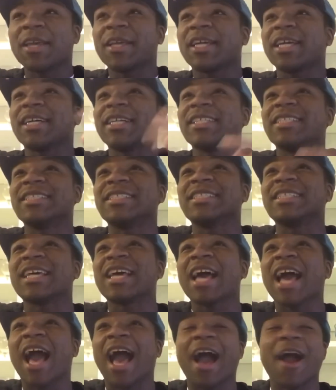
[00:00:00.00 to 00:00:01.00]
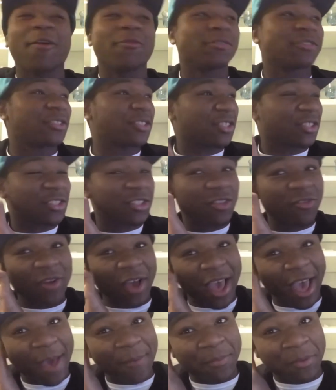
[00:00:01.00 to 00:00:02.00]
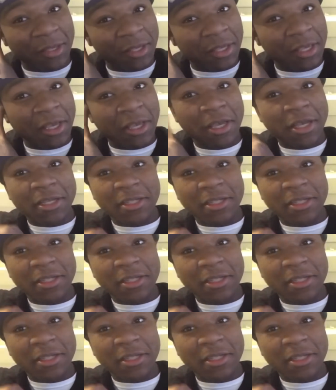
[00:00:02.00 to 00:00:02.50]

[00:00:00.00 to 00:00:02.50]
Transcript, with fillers: because I was just so happy